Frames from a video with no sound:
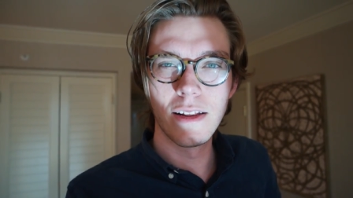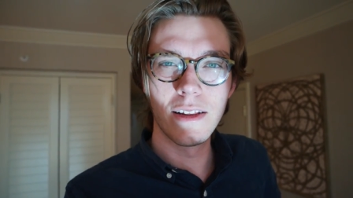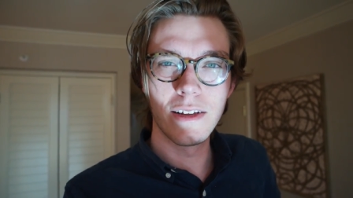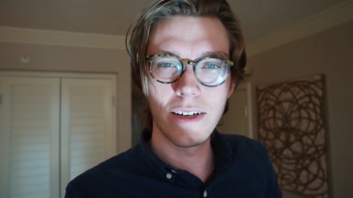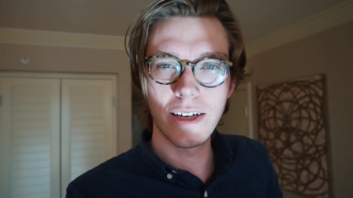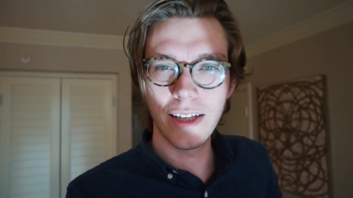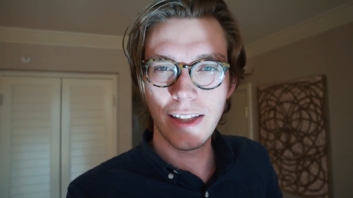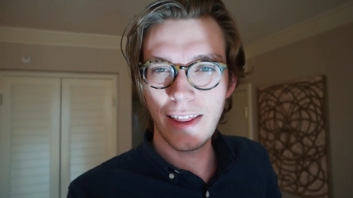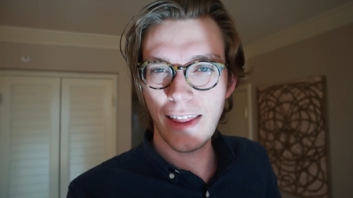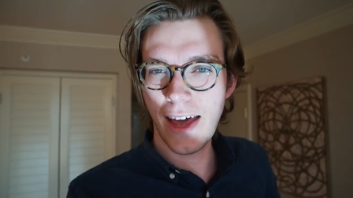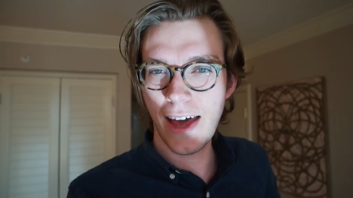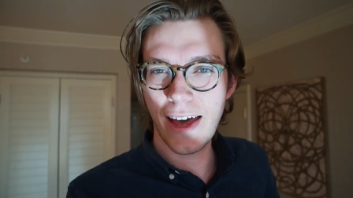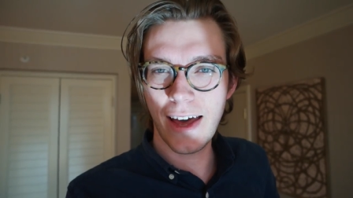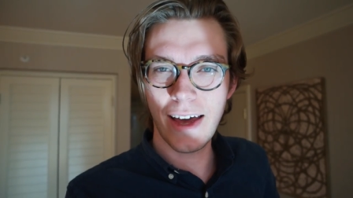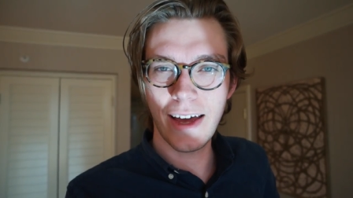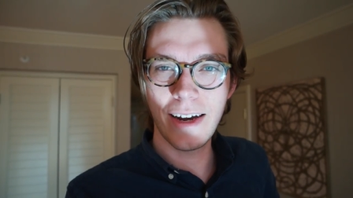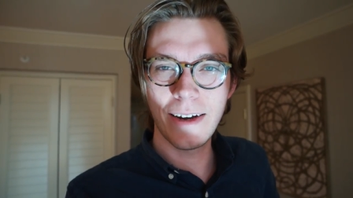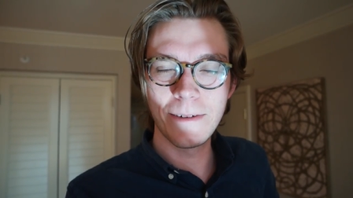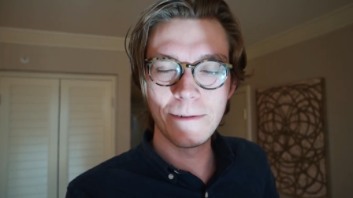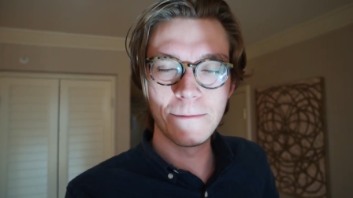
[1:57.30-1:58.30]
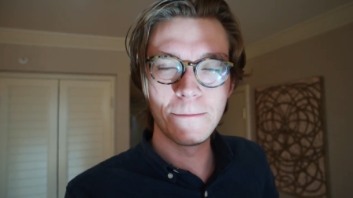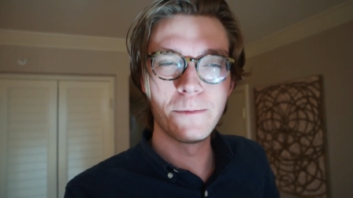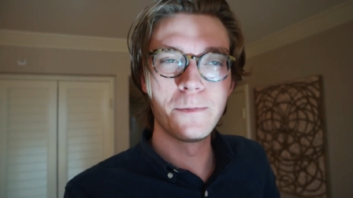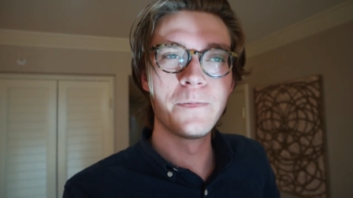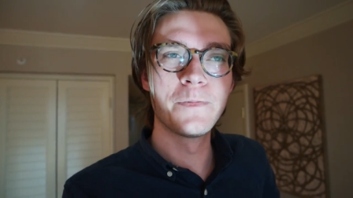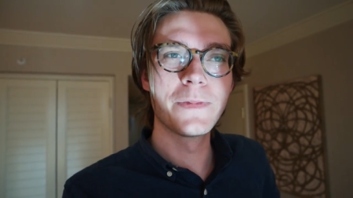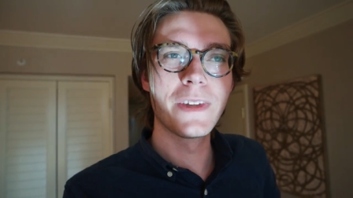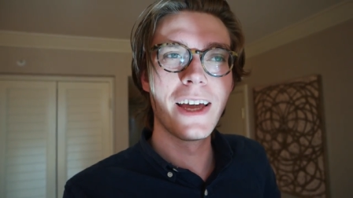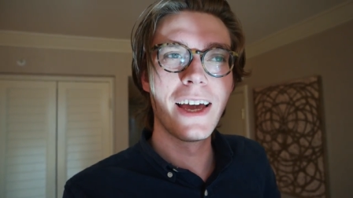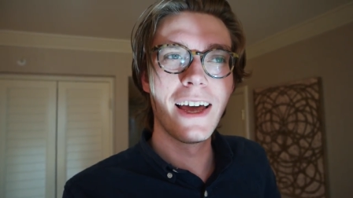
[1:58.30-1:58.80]
Look at that.
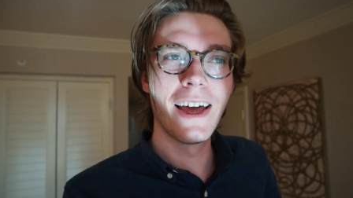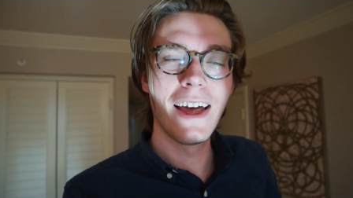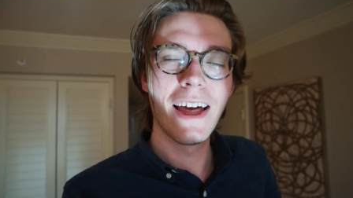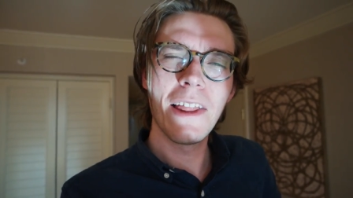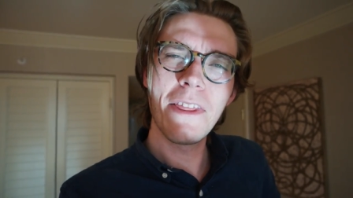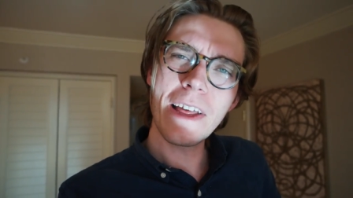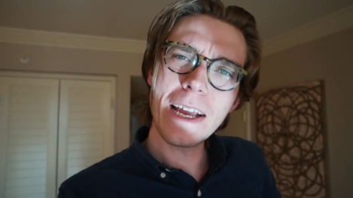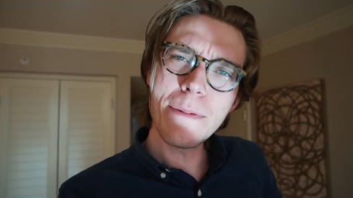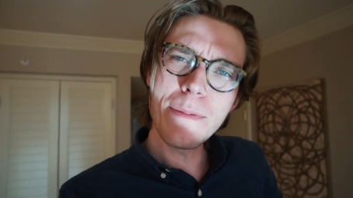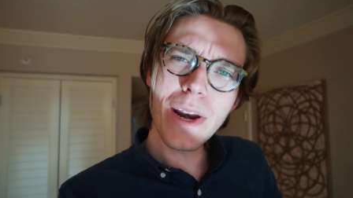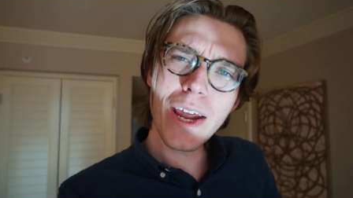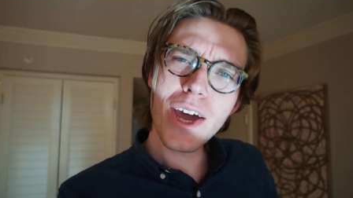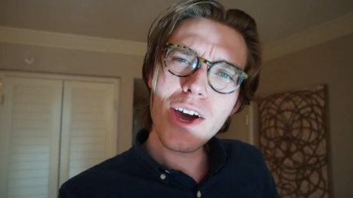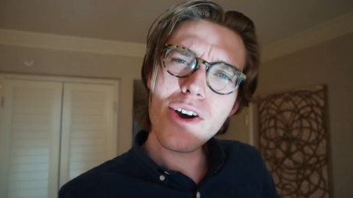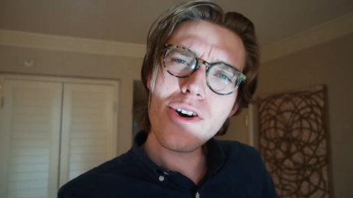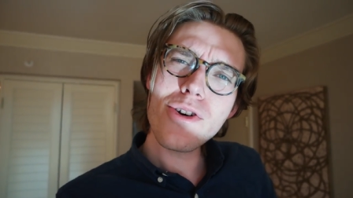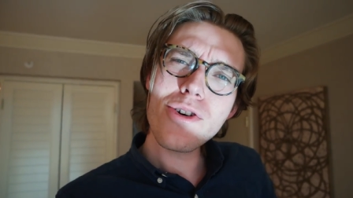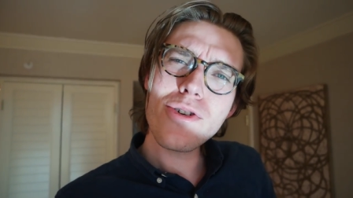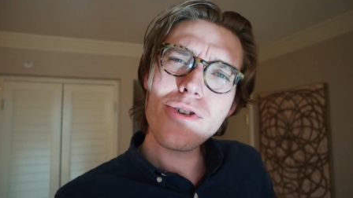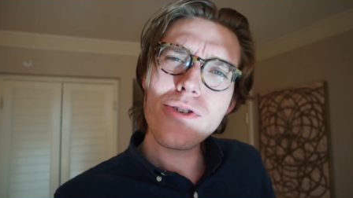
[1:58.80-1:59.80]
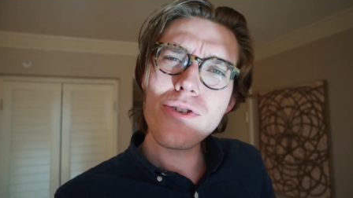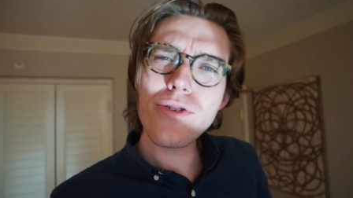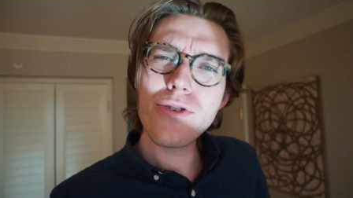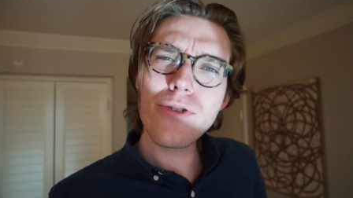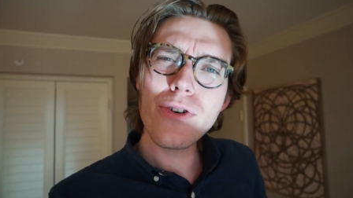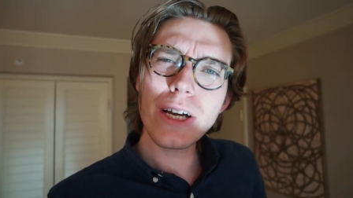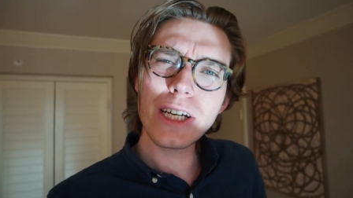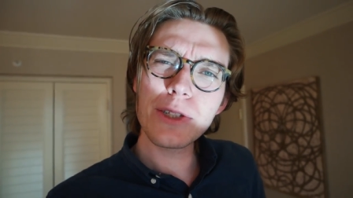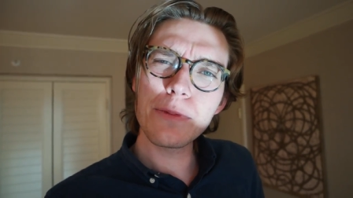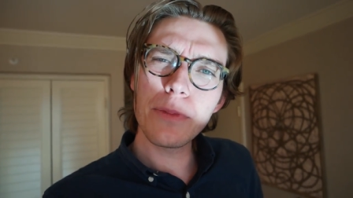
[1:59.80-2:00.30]
I think I'm gonna
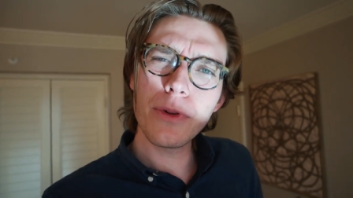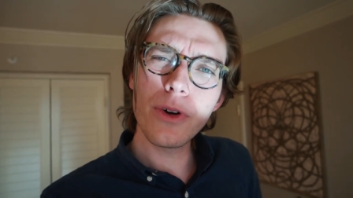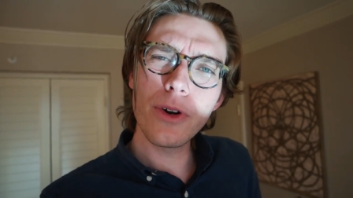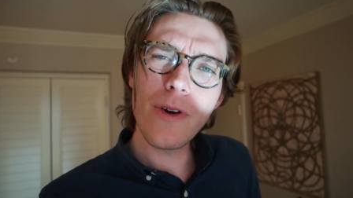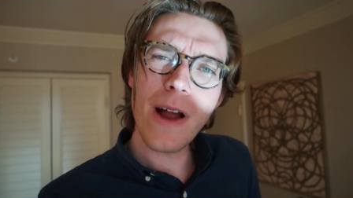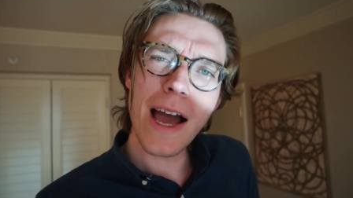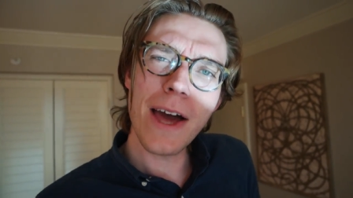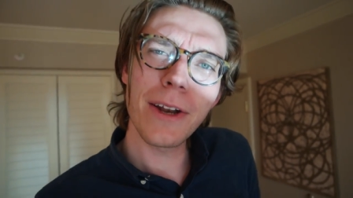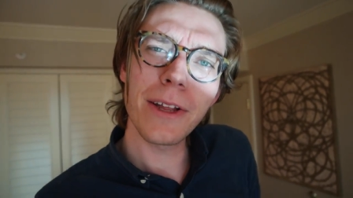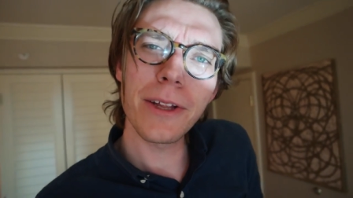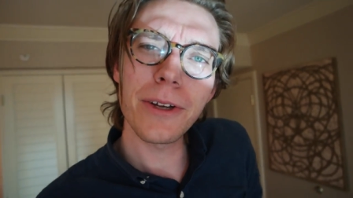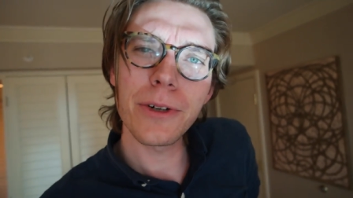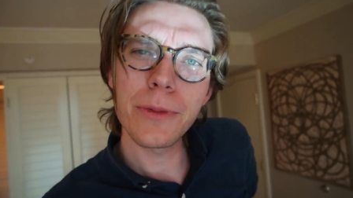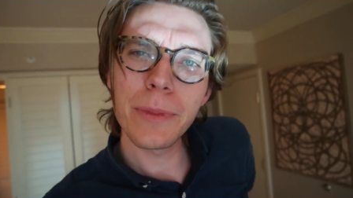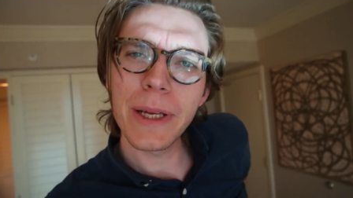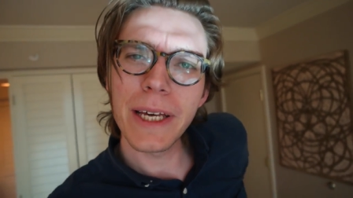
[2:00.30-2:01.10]
go explore around a little